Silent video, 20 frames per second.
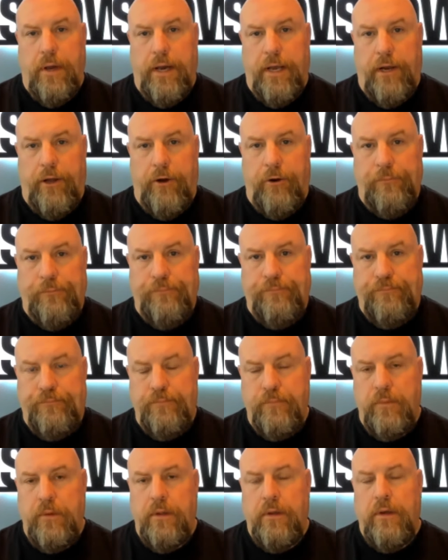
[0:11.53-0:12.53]
Hello.
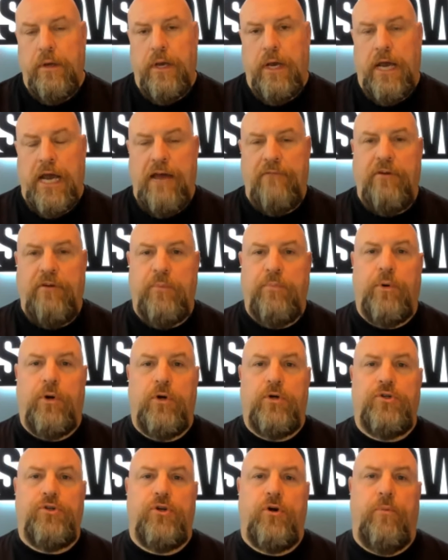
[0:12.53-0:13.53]
I have a
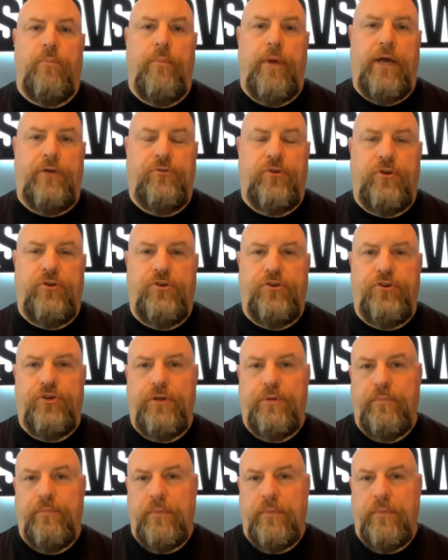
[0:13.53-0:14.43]
personal message